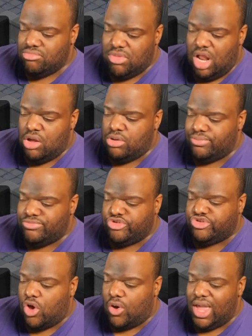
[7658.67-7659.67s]
No,
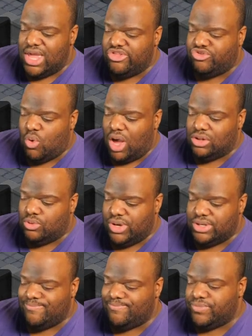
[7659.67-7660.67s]
just go ahead and swallow
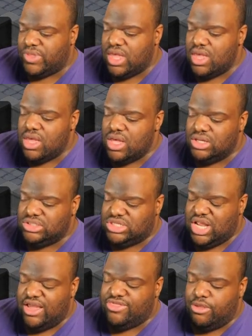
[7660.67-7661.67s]
it.
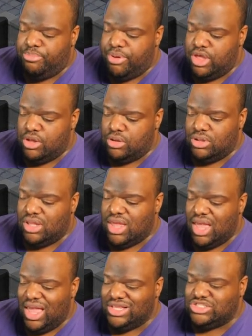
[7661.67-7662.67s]
Take the pill
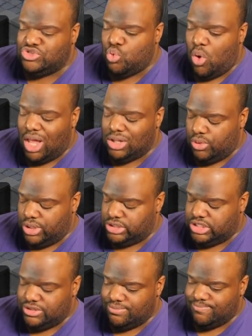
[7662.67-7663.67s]
and swallow
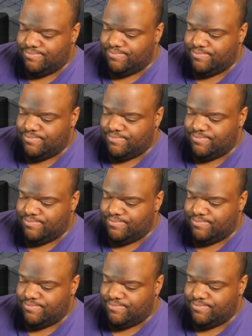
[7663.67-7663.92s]
it.